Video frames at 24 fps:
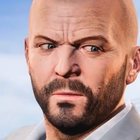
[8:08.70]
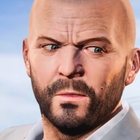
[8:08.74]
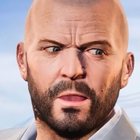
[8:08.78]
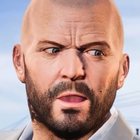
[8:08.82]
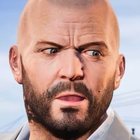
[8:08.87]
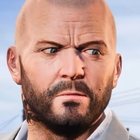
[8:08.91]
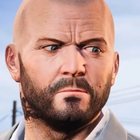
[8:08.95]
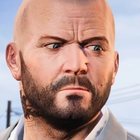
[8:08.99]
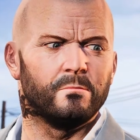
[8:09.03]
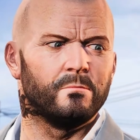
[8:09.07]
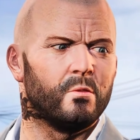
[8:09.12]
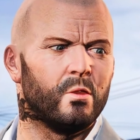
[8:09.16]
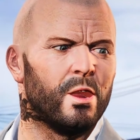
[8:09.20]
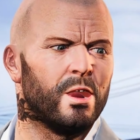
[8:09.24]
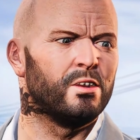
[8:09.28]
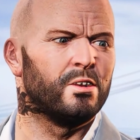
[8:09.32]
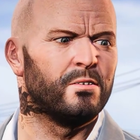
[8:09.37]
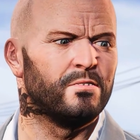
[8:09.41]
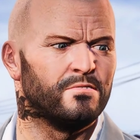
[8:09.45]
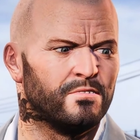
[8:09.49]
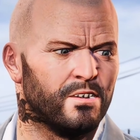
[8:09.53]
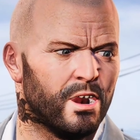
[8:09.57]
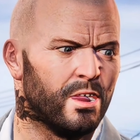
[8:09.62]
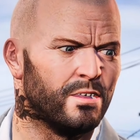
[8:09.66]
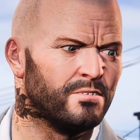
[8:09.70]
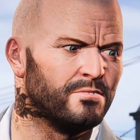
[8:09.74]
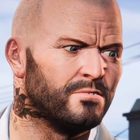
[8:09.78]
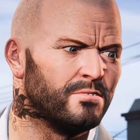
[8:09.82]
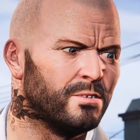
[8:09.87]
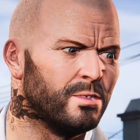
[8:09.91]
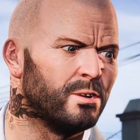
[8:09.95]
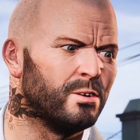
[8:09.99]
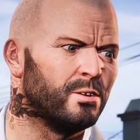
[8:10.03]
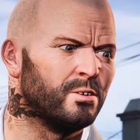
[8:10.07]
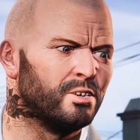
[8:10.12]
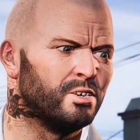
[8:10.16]
gonna break your fucking
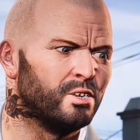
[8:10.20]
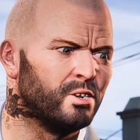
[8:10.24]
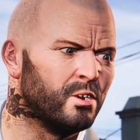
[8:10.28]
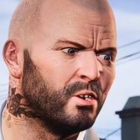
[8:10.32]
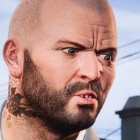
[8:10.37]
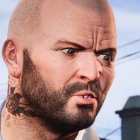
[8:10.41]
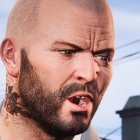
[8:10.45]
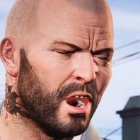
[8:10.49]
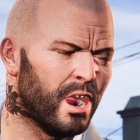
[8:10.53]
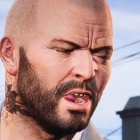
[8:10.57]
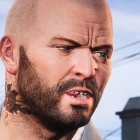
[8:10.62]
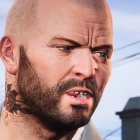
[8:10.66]
fingers you don't knock